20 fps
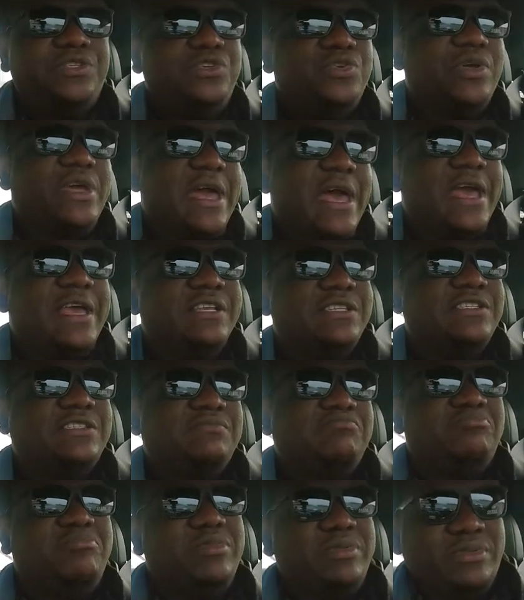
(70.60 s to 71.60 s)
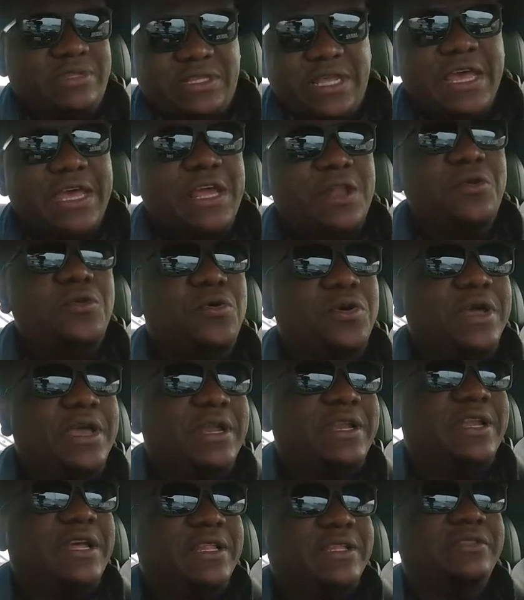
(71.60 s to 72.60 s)
you guys take a look
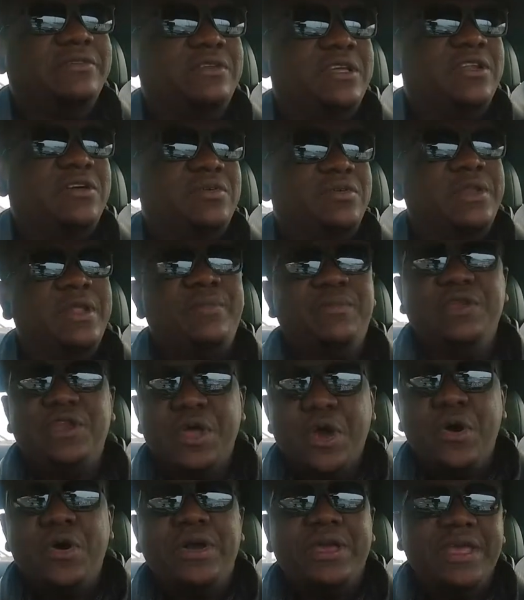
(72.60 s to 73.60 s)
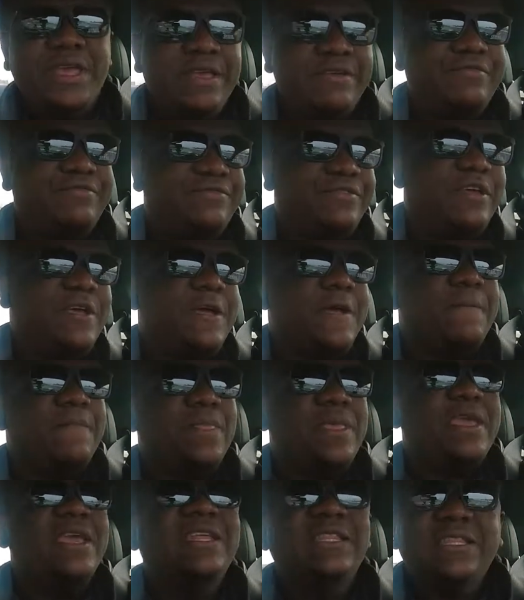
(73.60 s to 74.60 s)
and then, let me know if
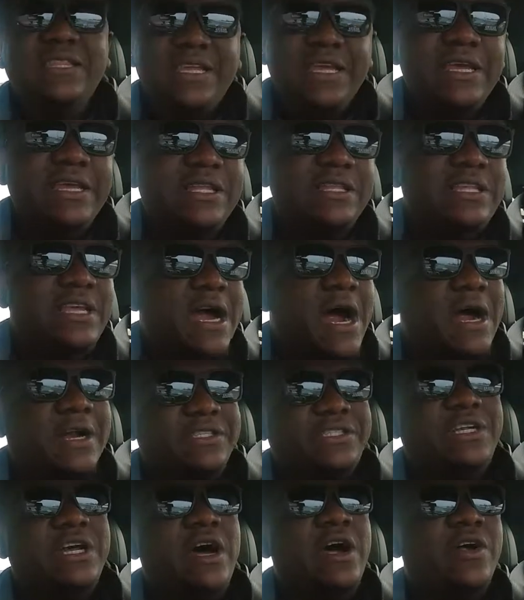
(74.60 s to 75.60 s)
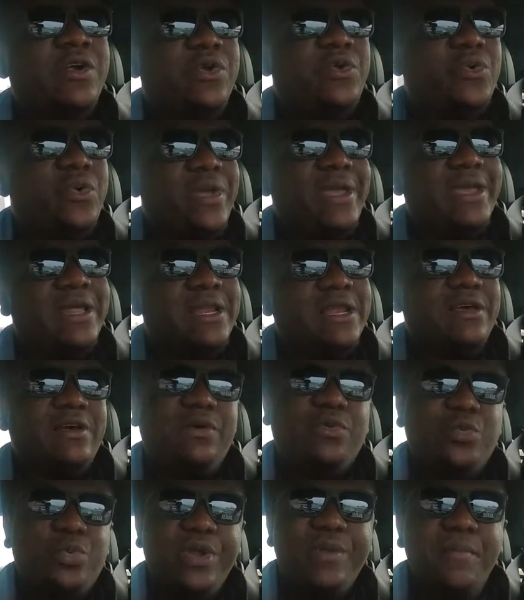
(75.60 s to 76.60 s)
indeed the RTR grill
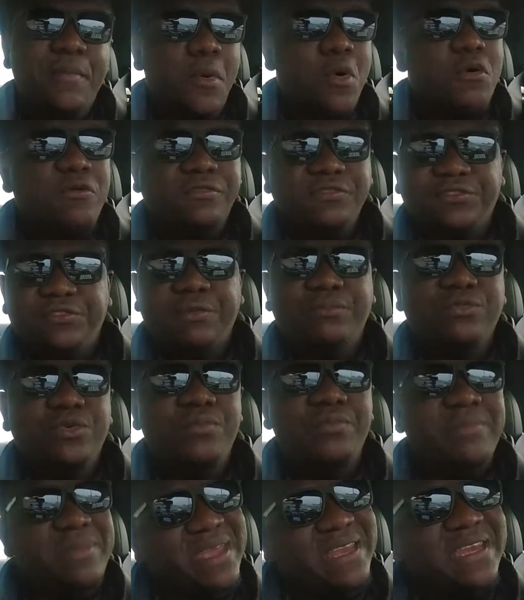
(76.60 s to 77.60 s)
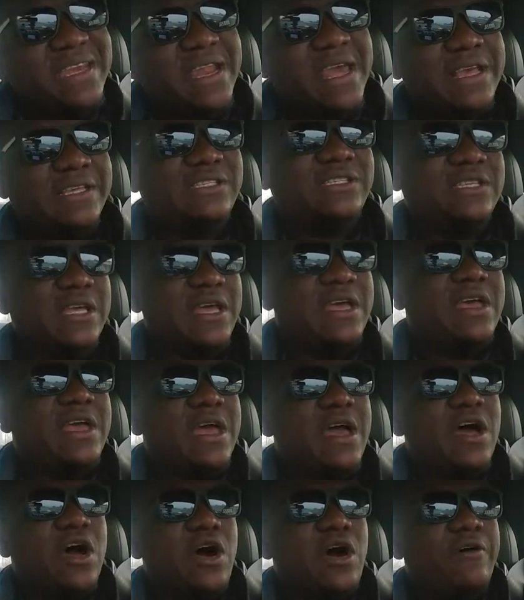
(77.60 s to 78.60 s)
removes from the meanness
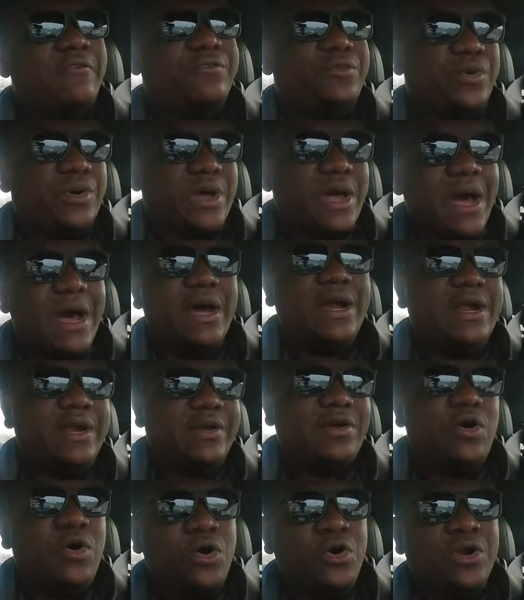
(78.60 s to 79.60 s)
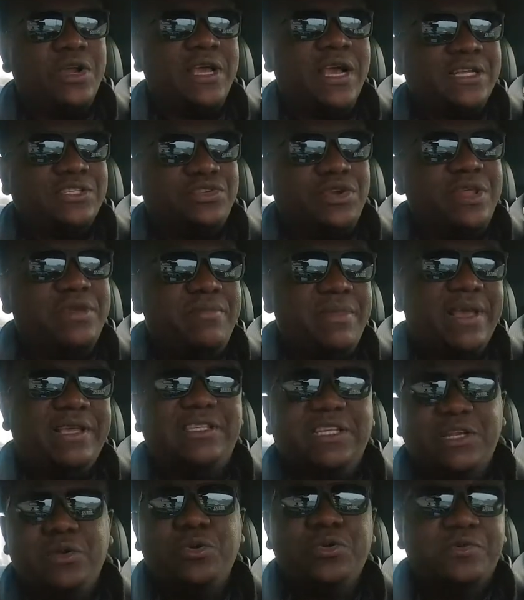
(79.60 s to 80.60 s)
of the car or it actually
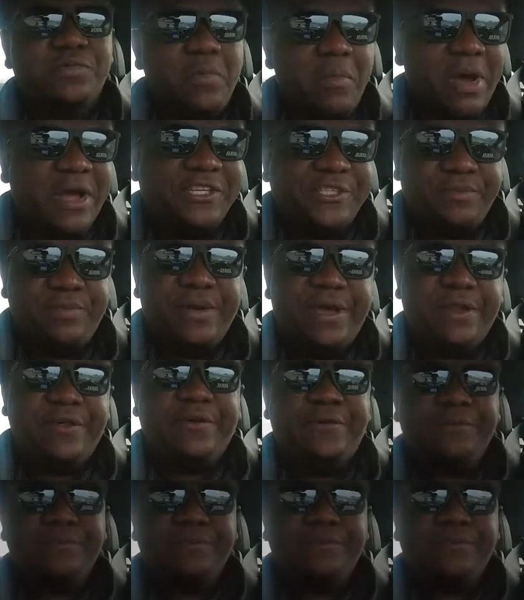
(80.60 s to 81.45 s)
makes it look much better.